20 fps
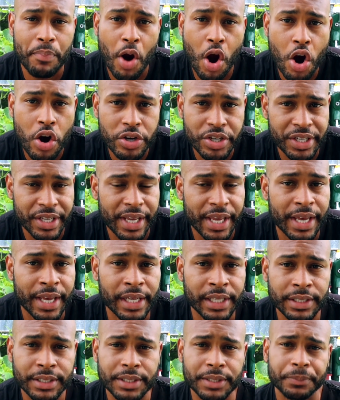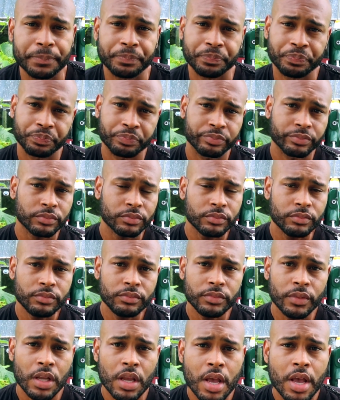purging is,
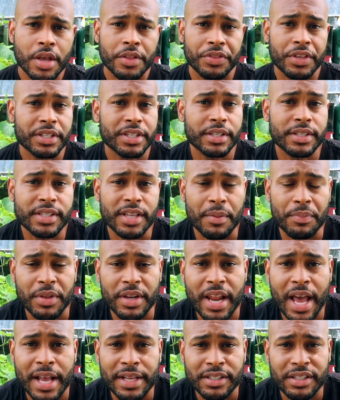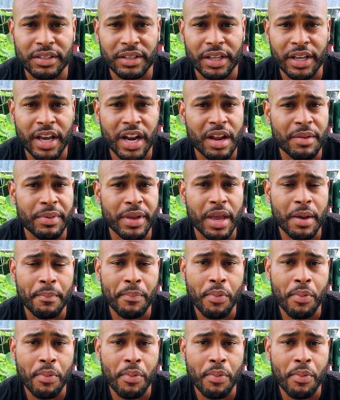this is something that's going to be